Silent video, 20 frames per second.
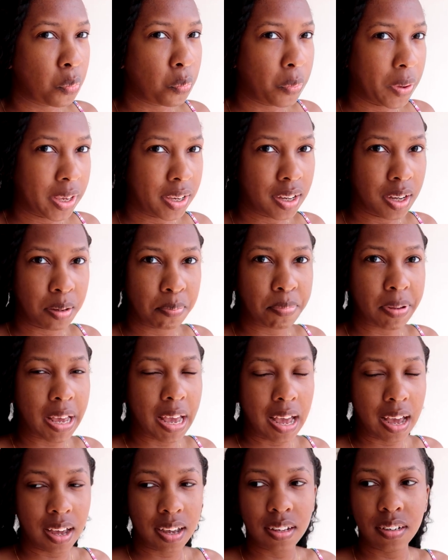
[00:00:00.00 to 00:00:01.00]
wake up
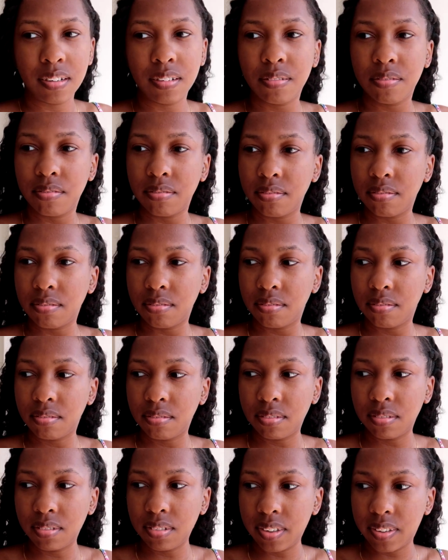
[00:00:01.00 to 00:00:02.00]
at
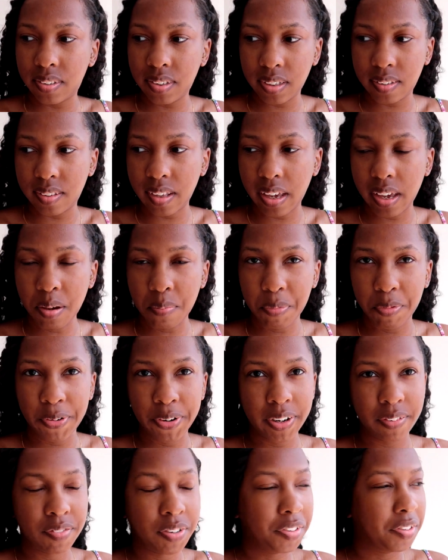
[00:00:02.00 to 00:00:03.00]
6 a.m. or
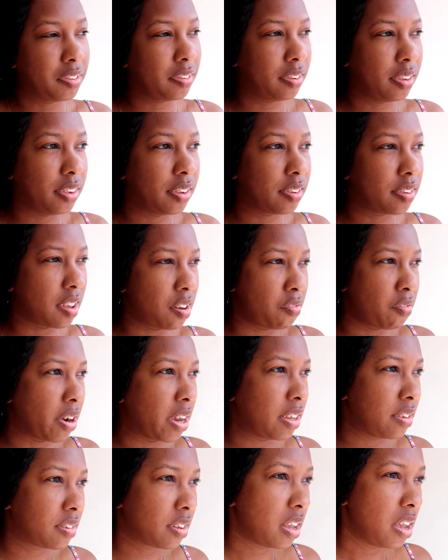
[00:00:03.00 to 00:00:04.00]
whatever to see the
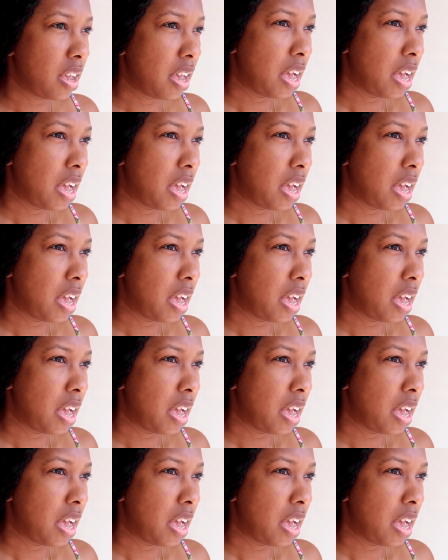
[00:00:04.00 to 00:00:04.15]
sunrise.